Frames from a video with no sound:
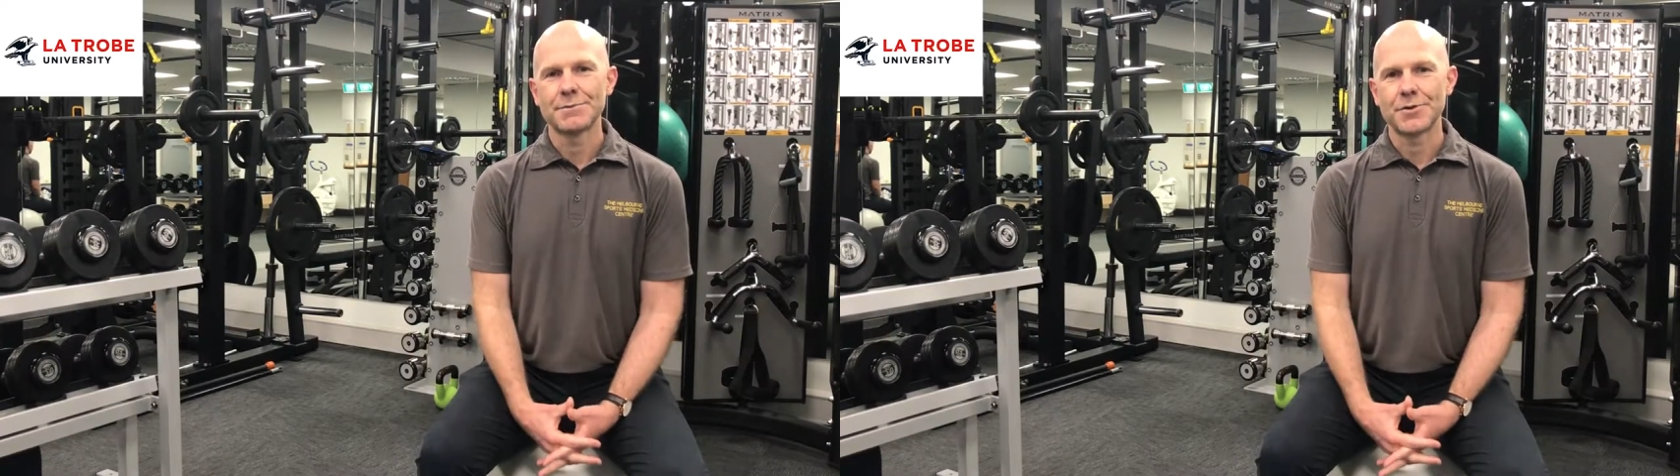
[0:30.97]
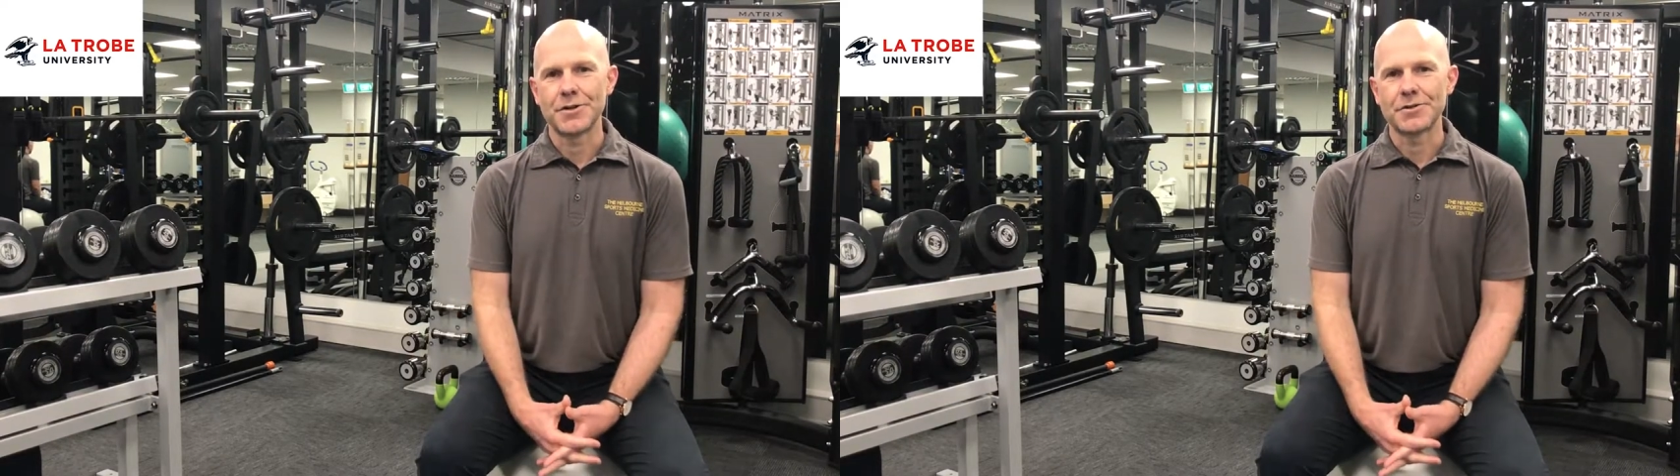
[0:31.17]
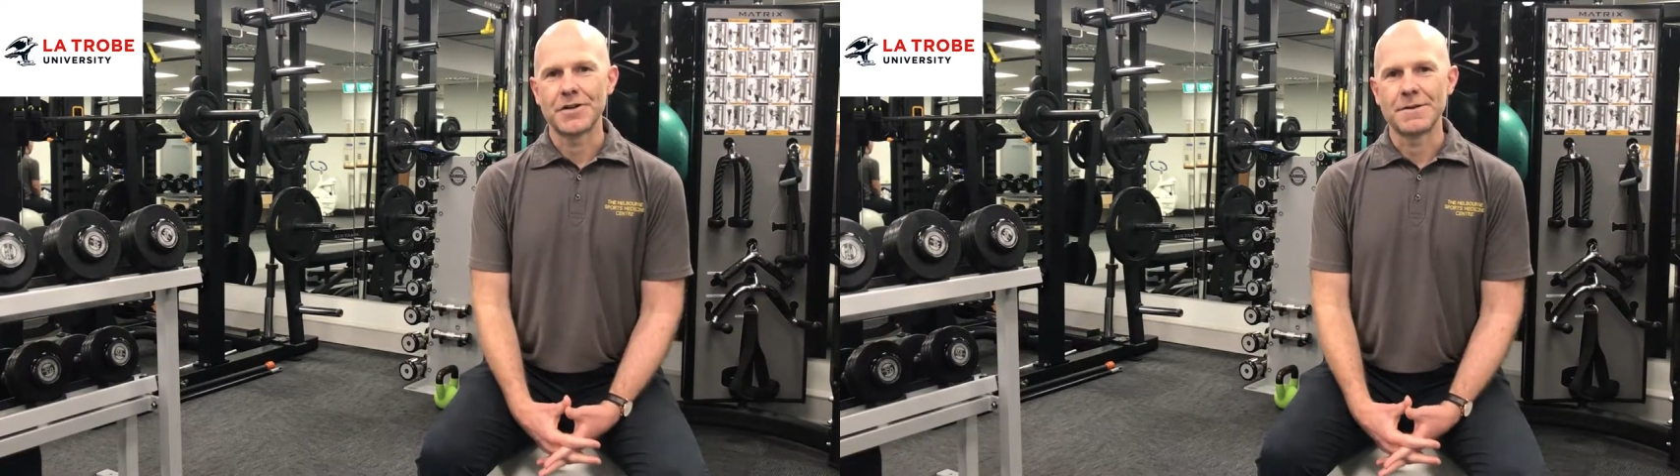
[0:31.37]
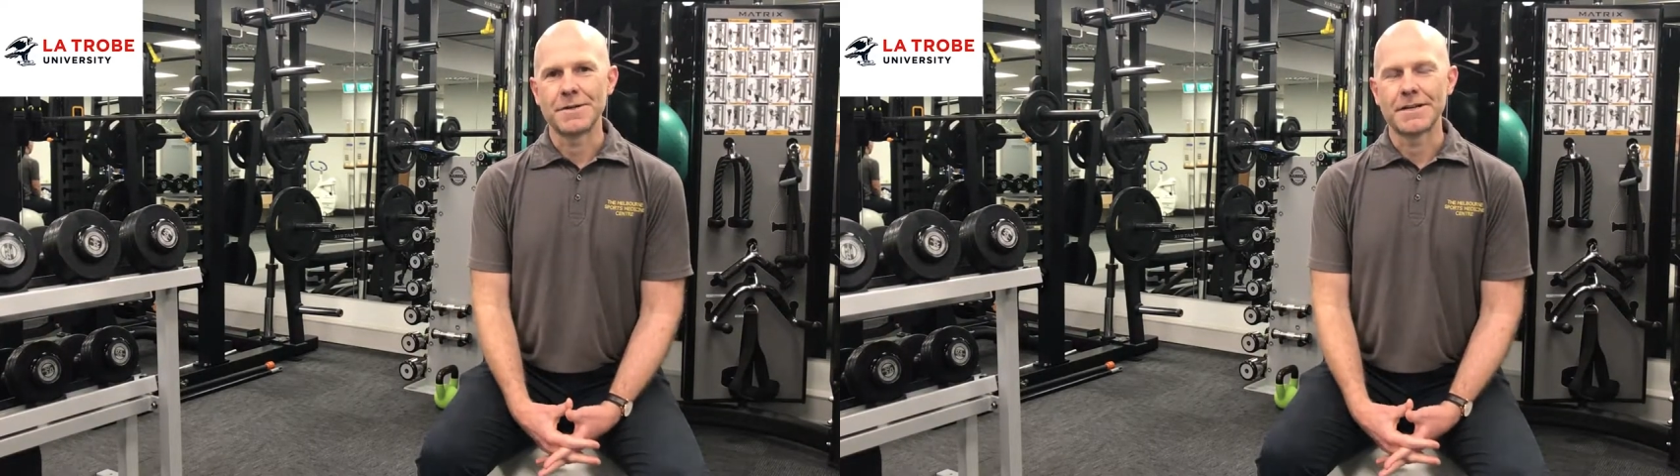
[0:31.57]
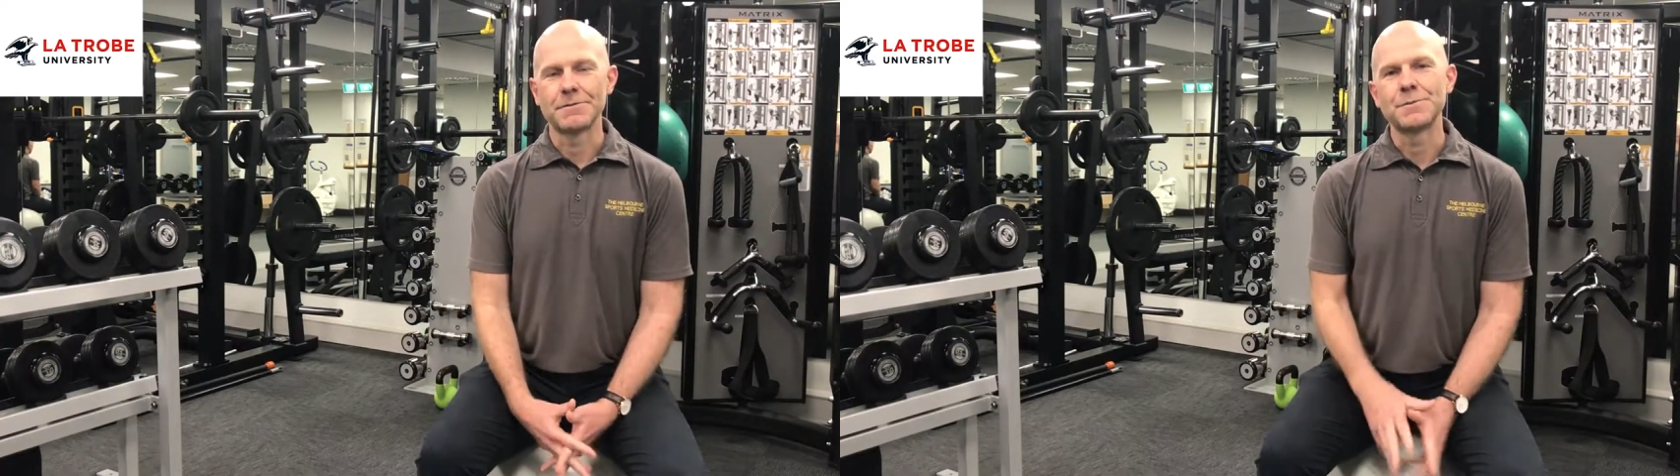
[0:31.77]

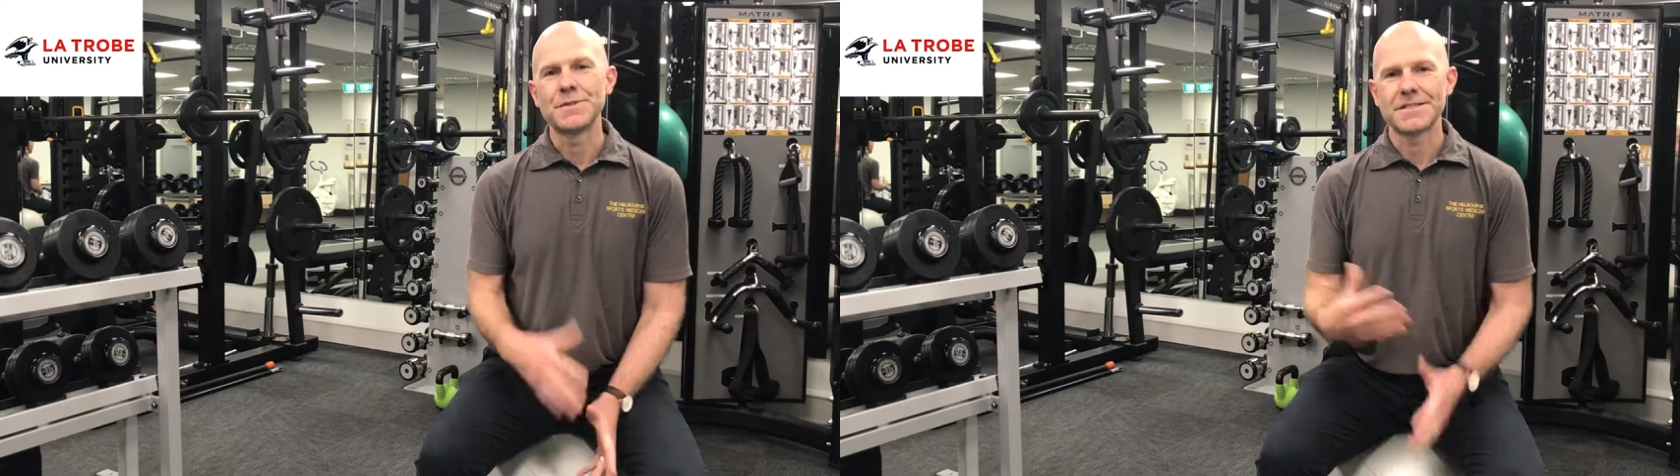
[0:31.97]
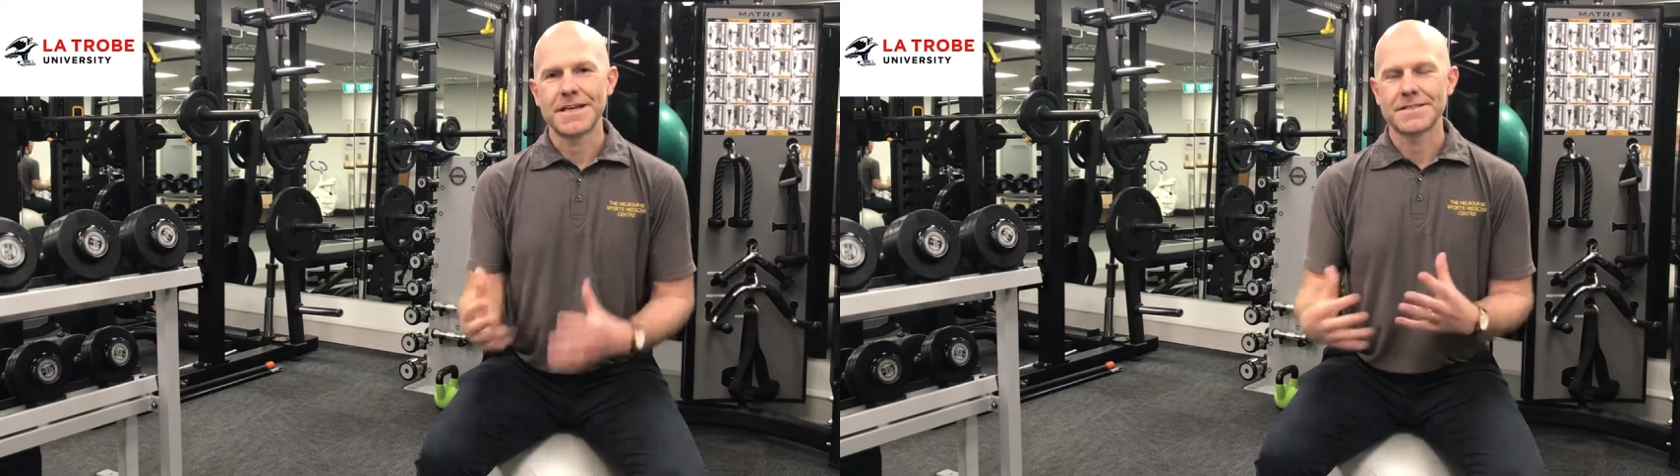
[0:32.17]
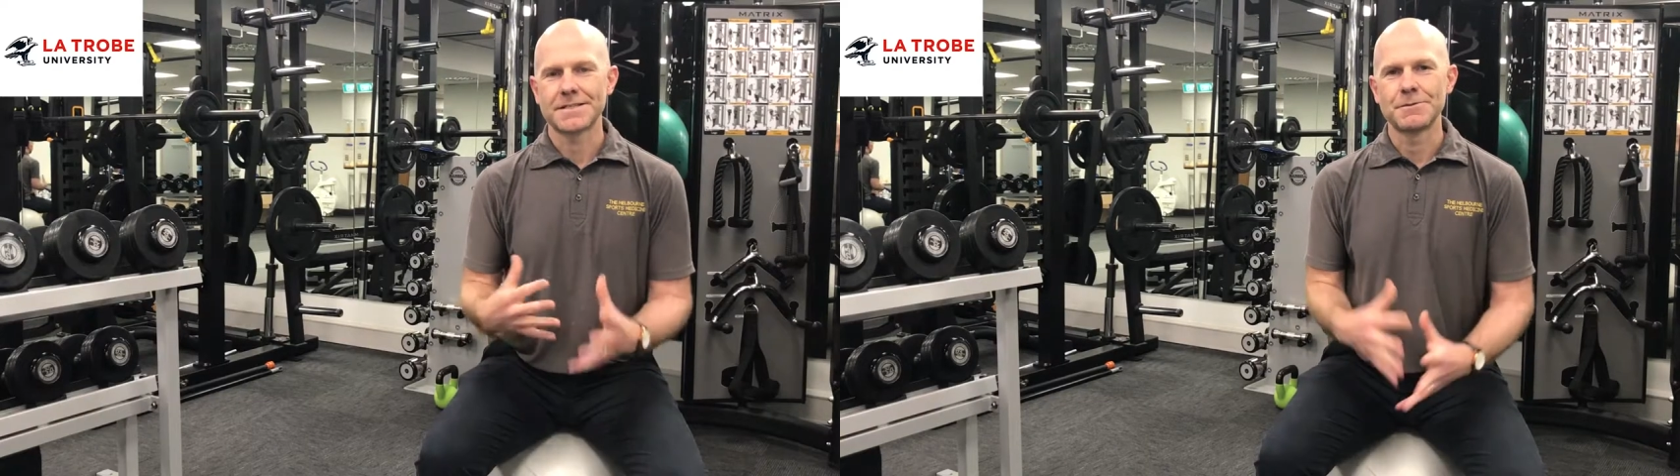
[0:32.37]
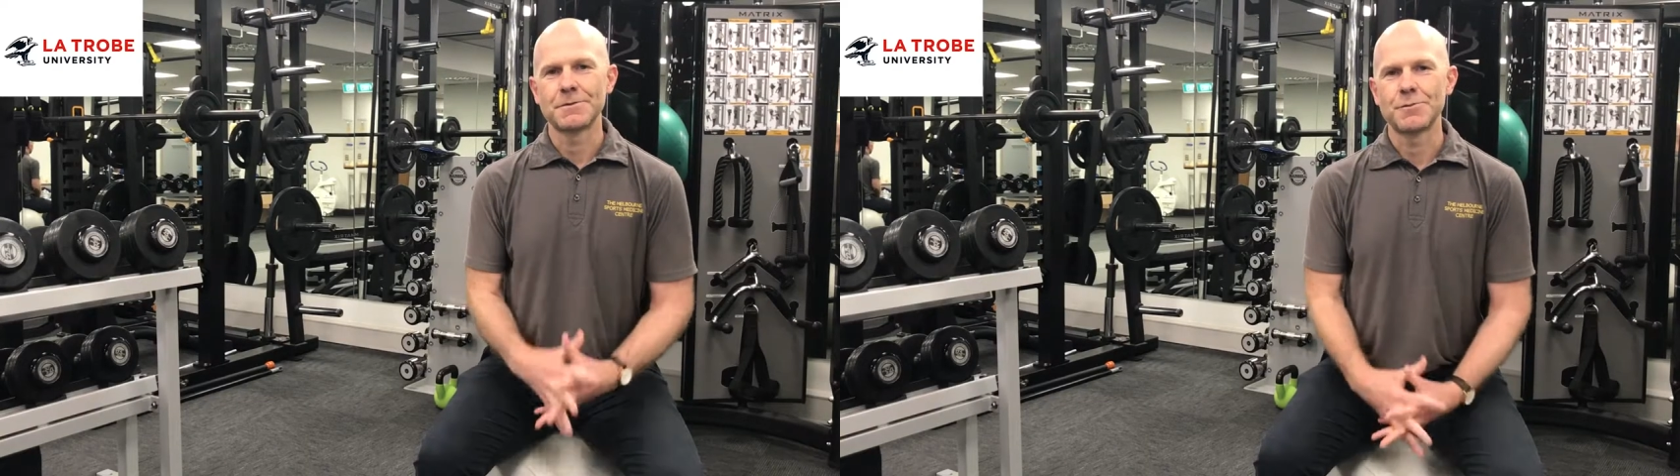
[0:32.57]
programming, and we'll be discussing